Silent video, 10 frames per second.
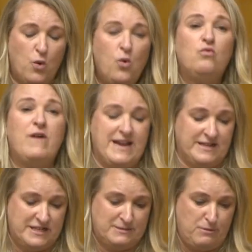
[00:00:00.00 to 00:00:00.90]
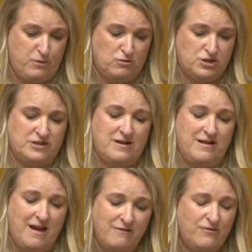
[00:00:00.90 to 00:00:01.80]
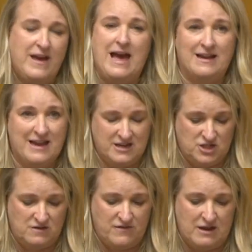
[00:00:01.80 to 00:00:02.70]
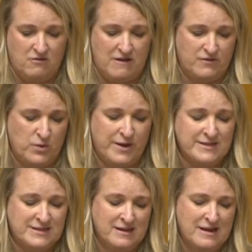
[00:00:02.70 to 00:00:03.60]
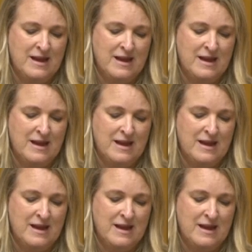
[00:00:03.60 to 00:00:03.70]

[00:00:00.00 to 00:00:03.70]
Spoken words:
already disproportionate and unfair allocation of aircraft noise